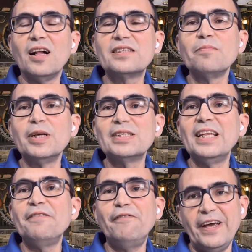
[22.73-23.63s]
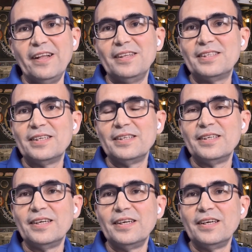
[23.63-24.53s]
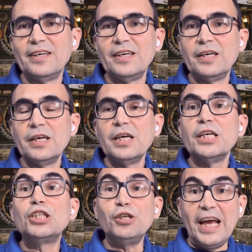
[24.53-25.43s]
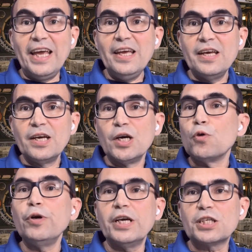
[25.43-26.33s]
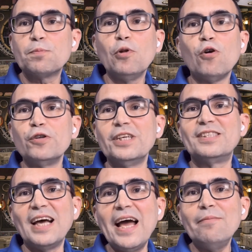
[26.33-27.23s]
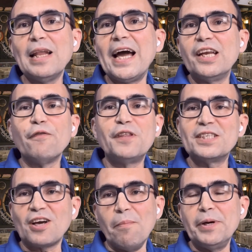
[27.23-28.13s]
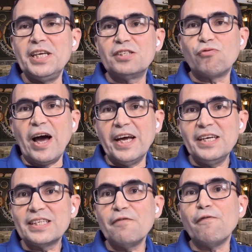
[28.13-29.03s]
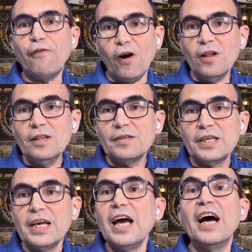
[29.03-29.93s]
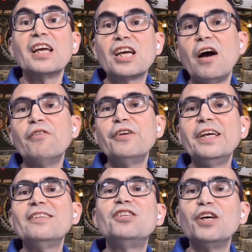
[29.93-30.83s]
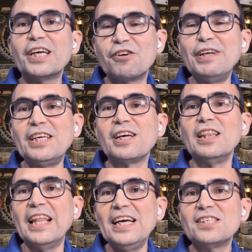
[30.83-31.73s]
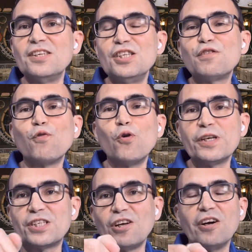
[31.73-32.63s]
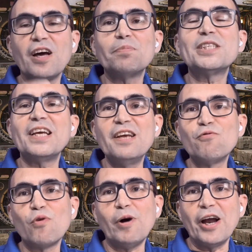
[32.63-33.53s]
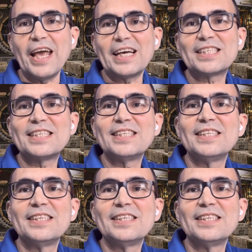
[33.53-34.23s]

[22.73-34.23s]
ultimately failed. Today, we explore the timeline of this company's rise and fall, uncovering the critical lessons for the startups in robotics.